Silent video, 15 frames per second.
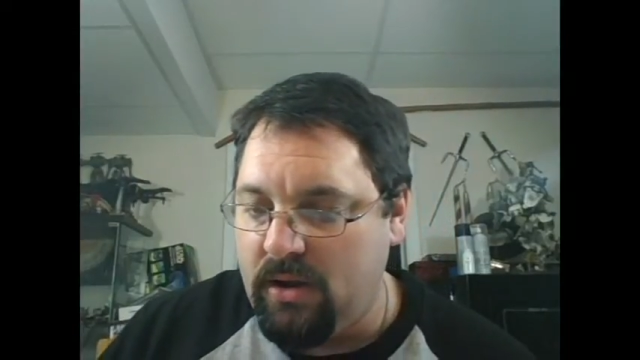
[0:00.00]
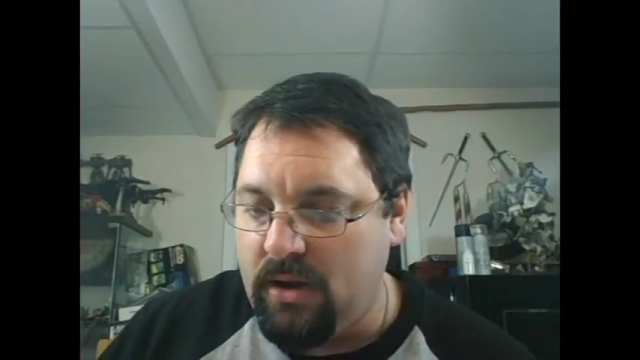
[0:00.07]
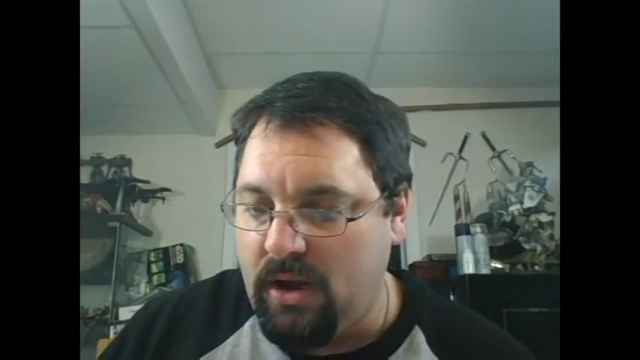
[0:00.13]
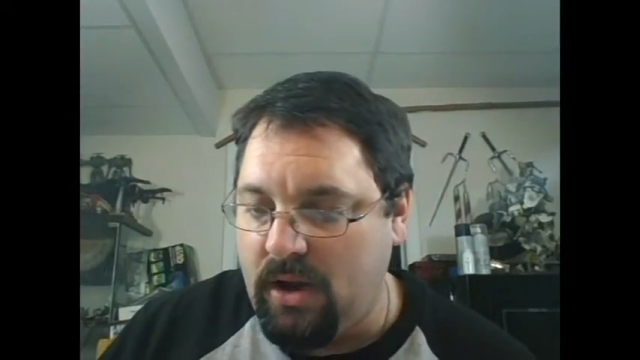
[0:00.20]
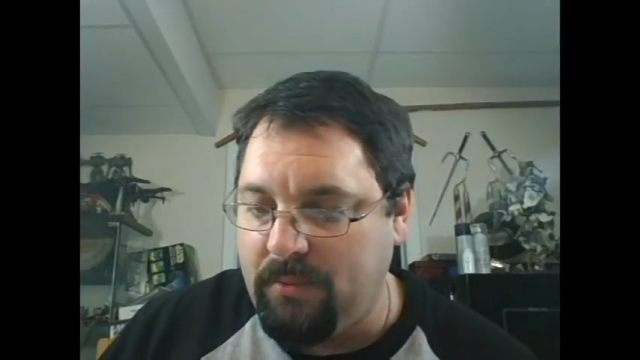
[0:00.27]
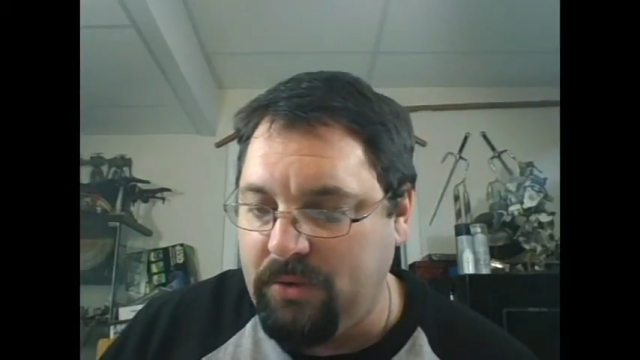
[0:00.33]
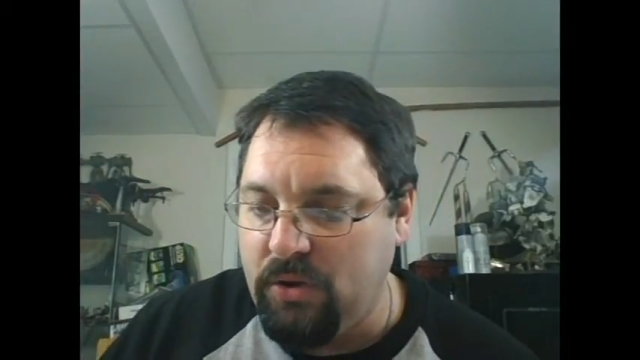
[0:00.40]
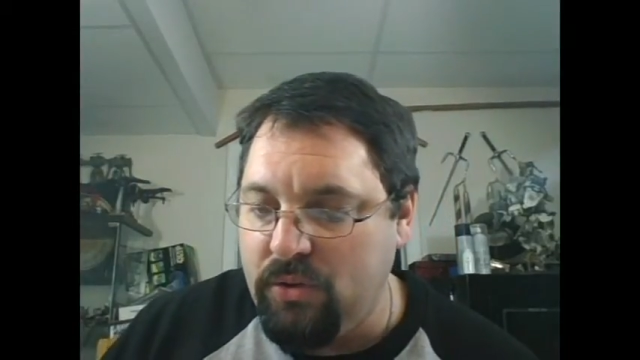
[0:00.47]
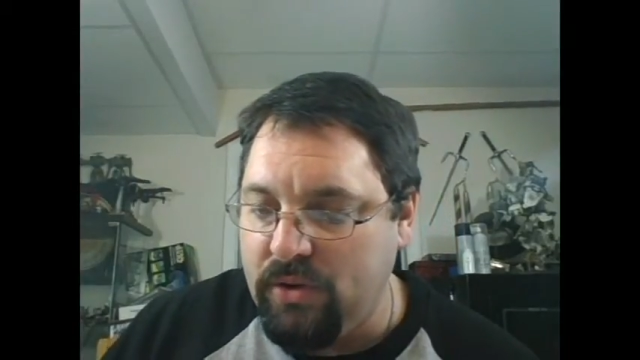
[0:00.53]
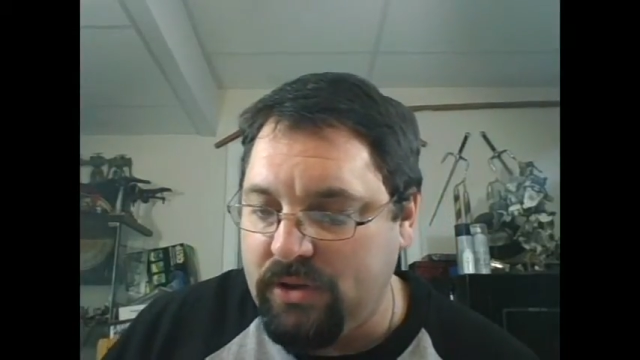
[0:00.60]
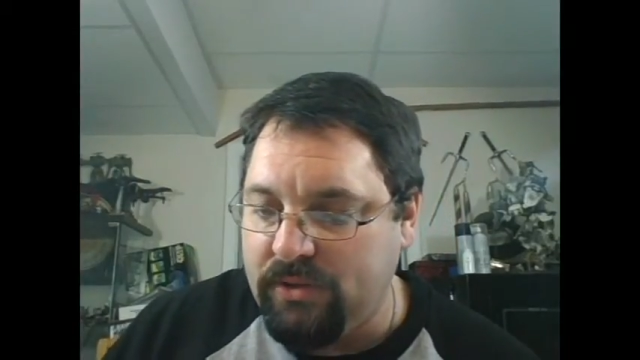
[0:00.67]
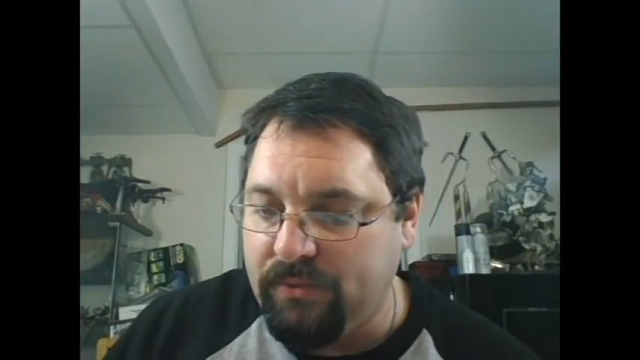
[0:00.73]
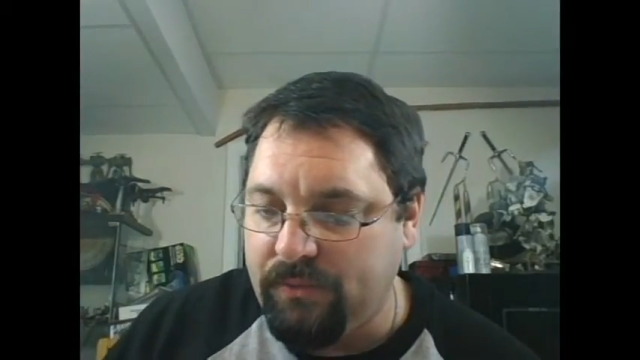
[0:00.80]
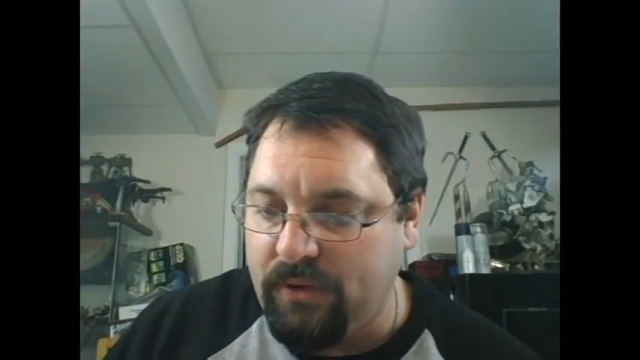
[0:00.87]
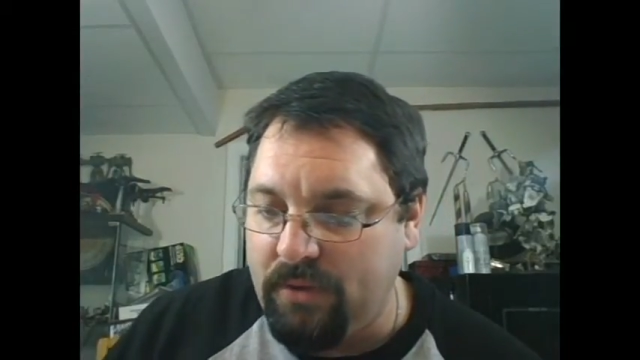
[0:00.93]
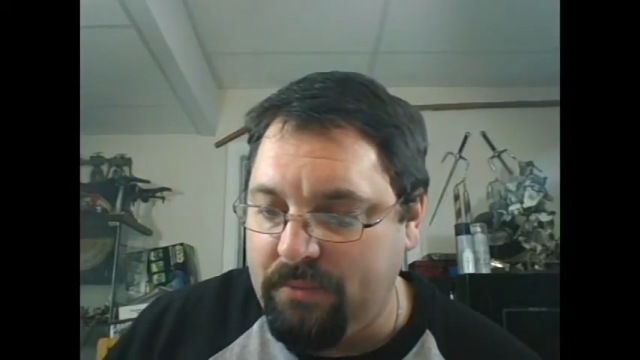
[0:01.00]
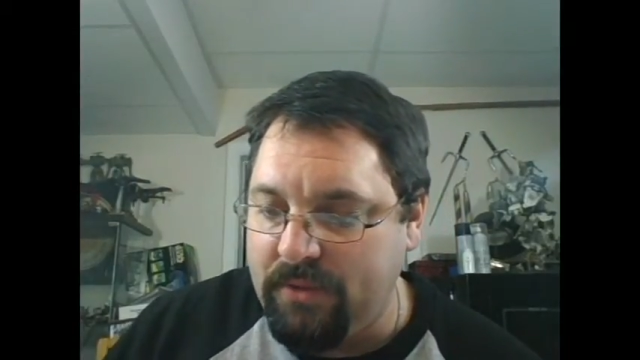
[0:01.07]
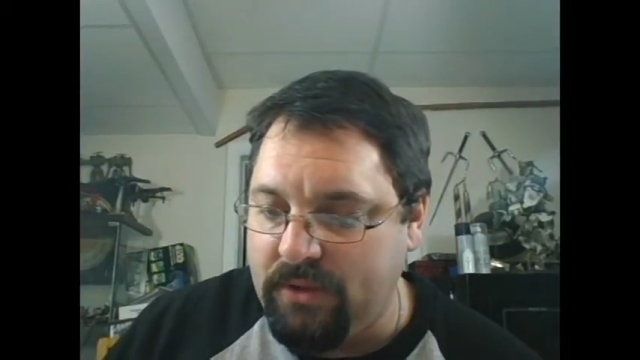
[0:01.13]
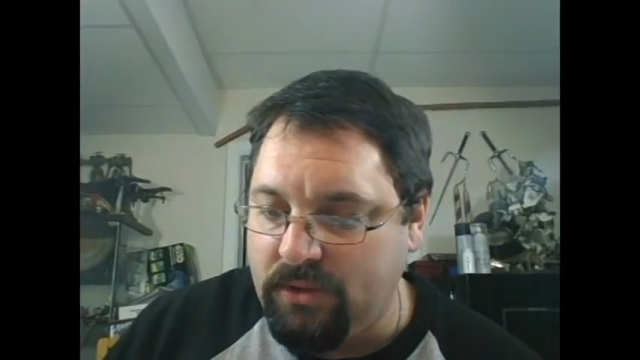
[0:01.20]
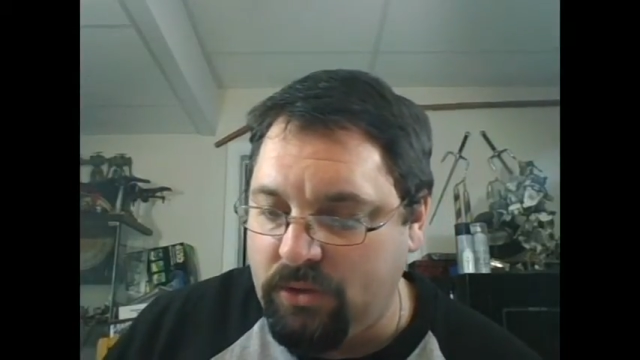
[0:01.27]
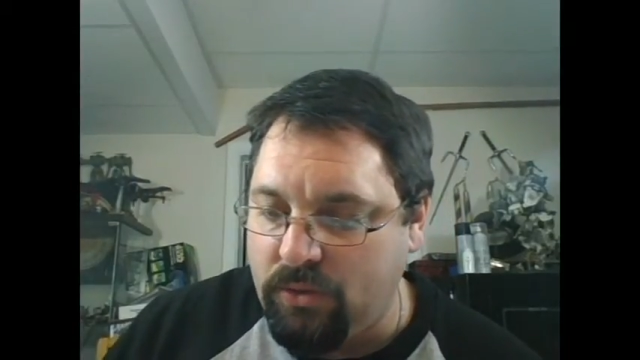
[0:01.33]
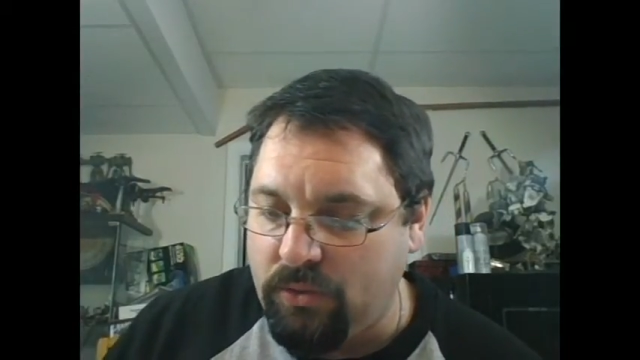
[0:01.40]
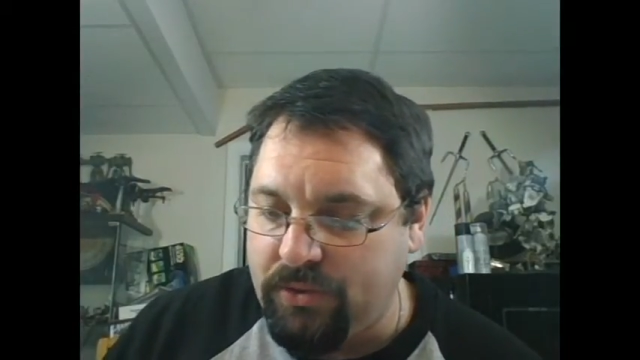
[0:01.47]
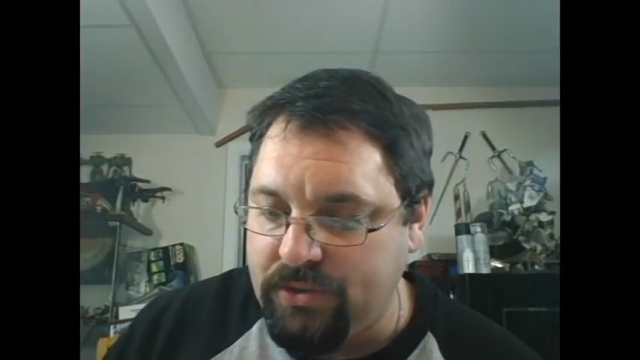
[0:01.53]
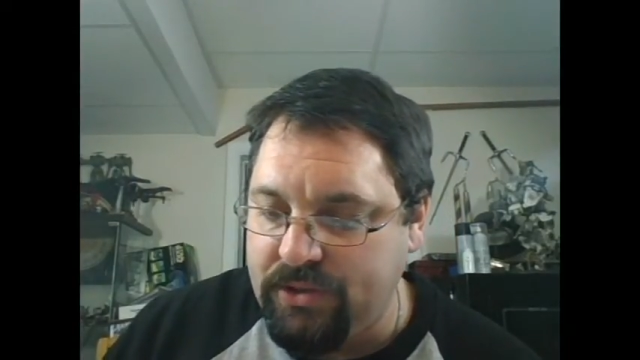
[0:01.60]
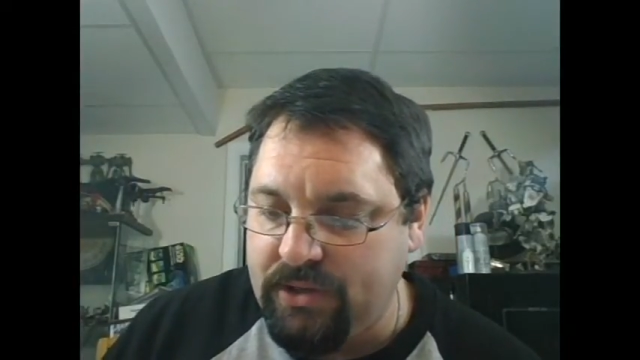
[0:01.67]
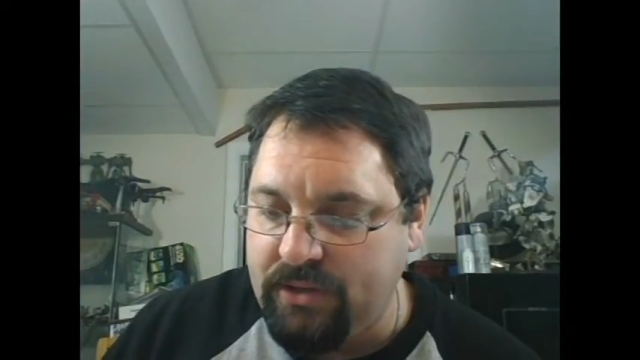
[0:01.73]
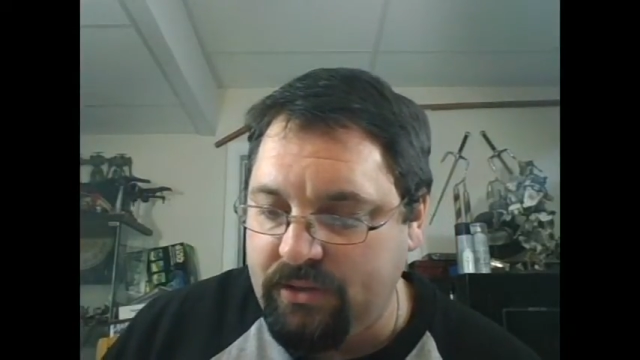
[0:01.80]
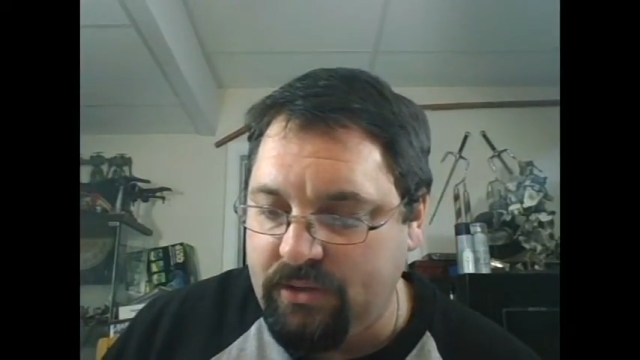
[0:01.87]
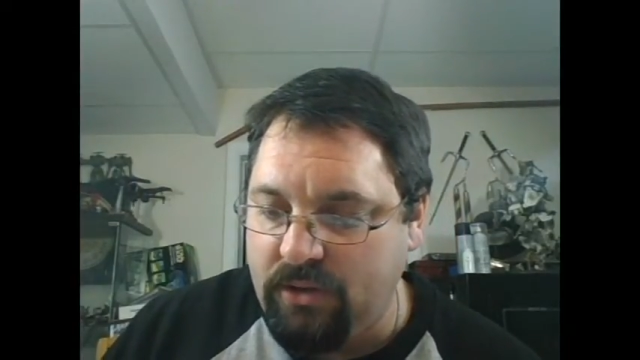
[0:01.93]
units from the Lore
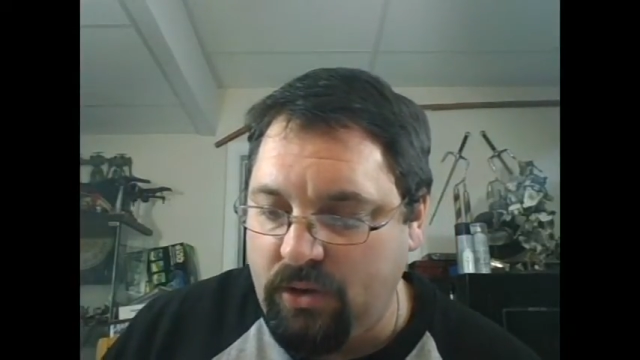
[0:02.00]
Stealer